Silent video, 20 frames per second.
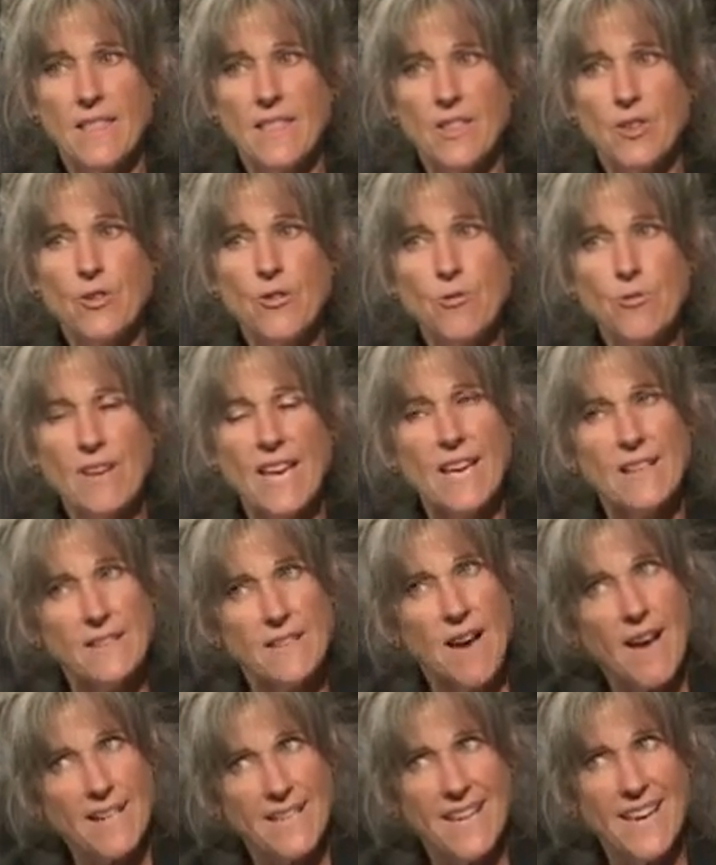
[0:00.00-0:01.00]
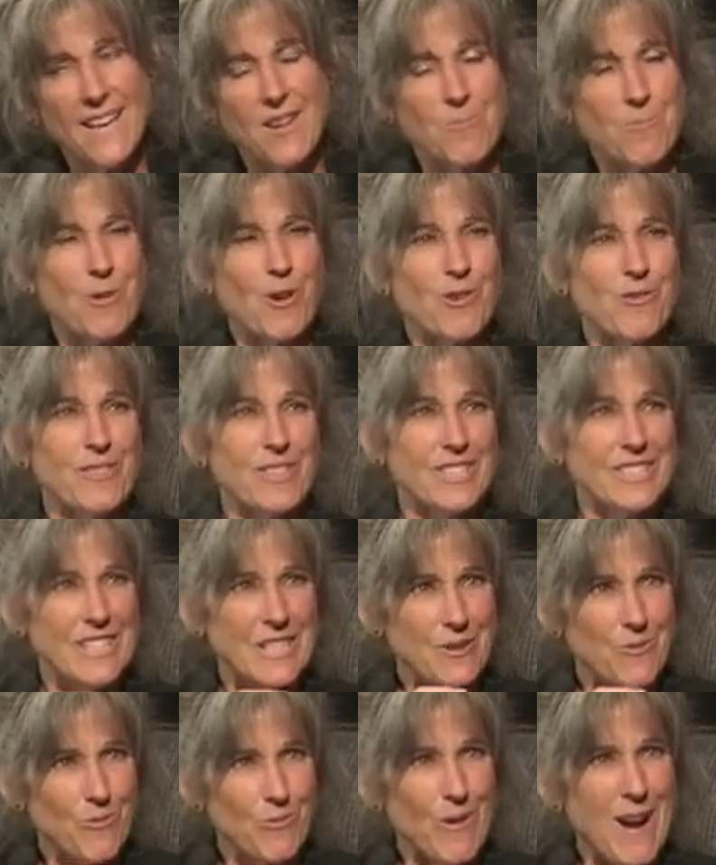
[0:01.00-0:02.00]
You cannot get a
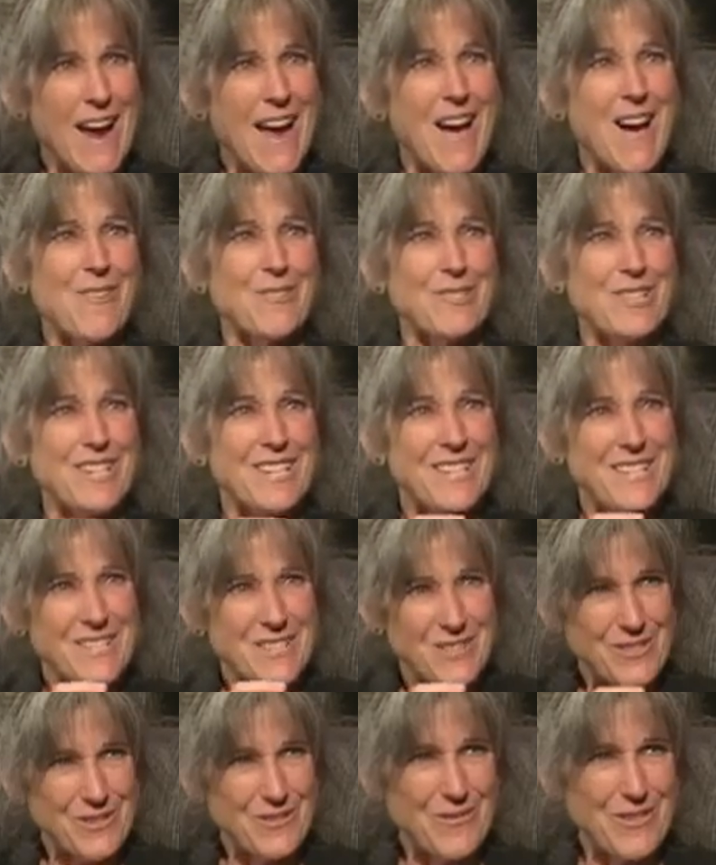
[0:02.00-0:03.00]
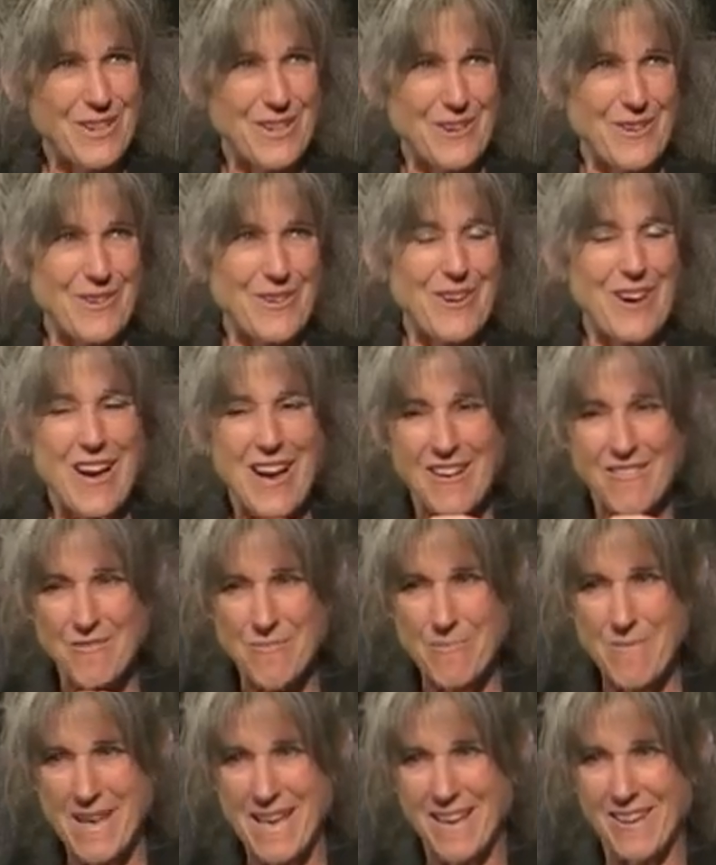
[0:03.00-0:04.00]
perfectly round sphere of
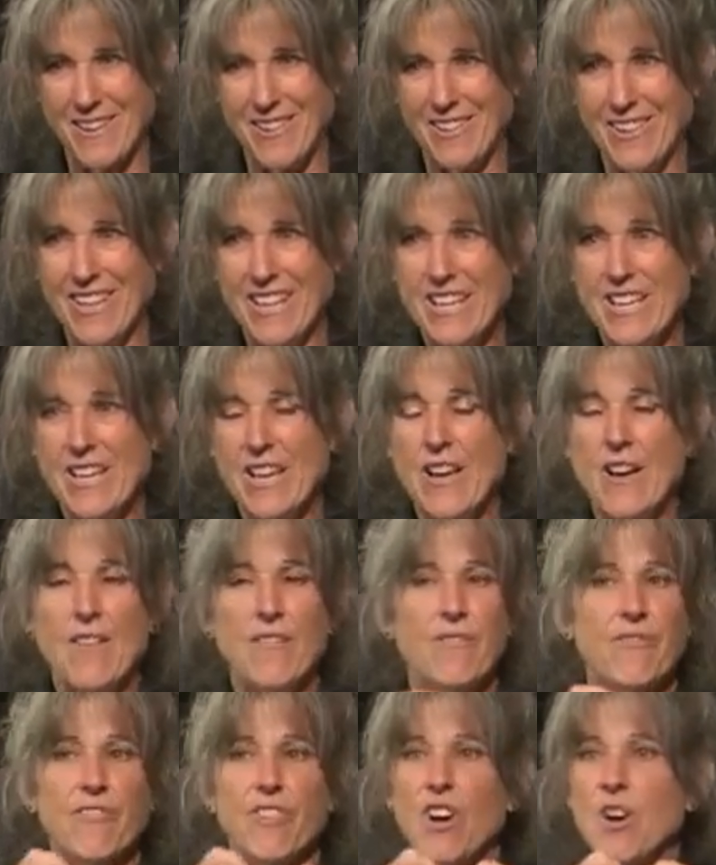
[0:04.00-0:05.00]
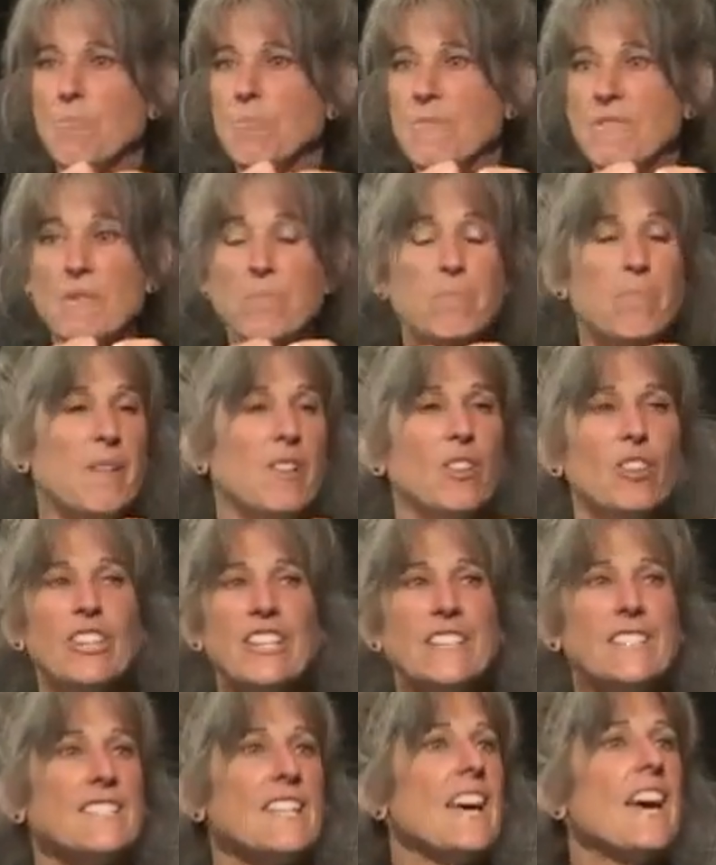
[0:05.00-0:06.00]
metal from the
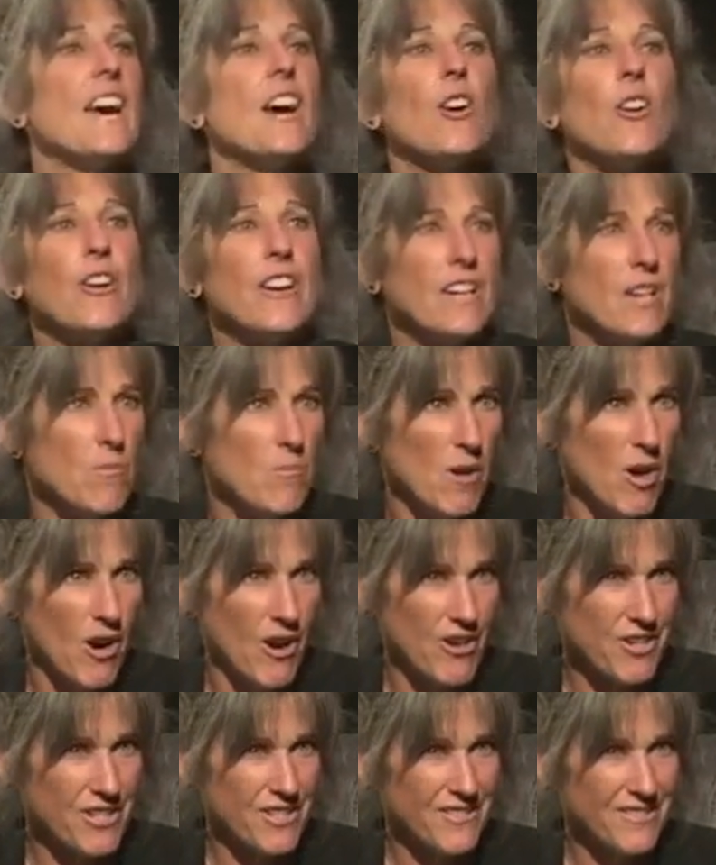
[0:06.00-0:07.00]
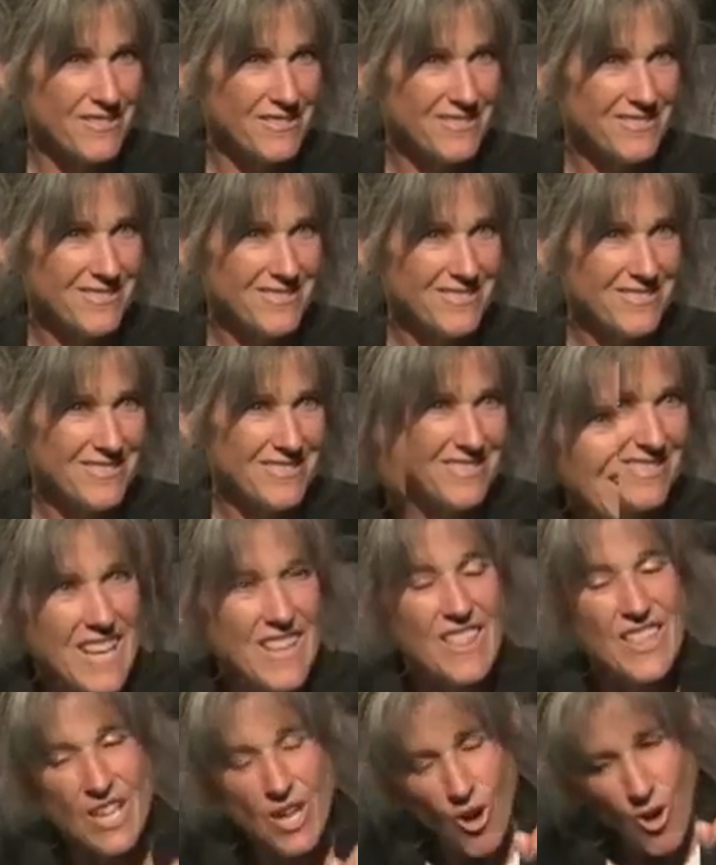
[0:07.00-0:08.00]
building tearing apart.
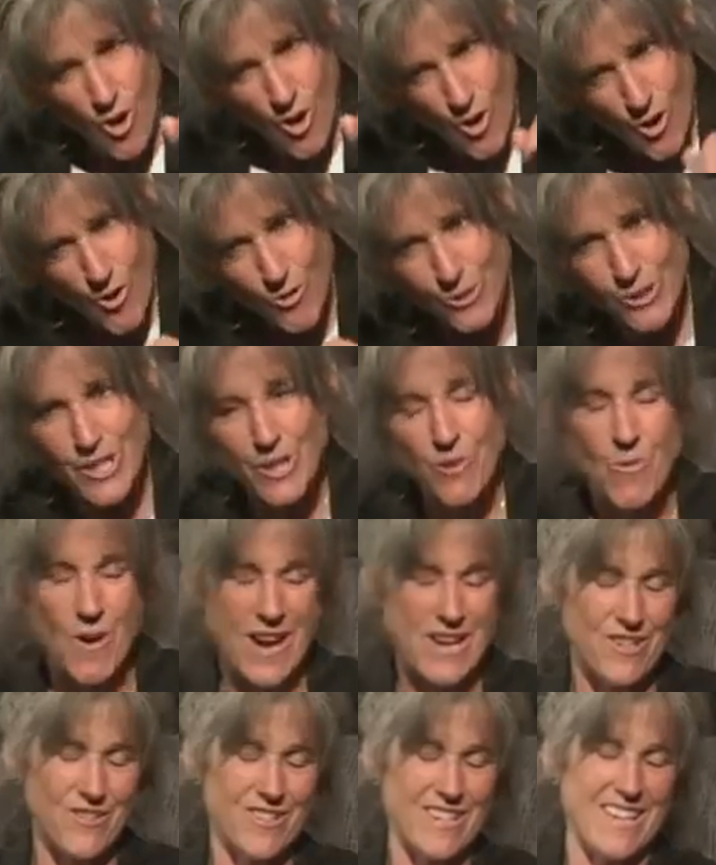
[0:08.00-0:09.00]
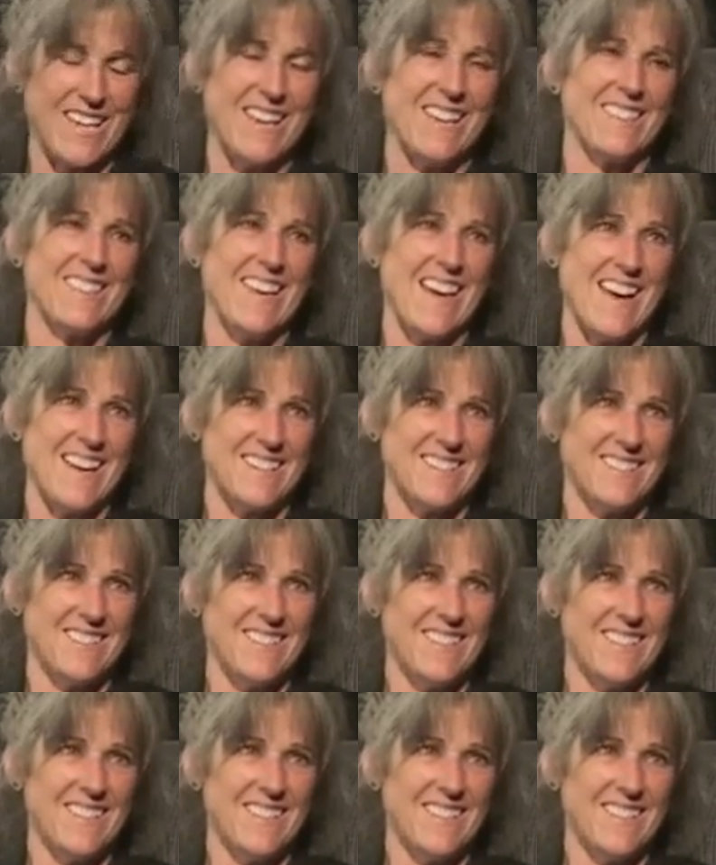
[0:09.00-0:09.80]
The only way you can get that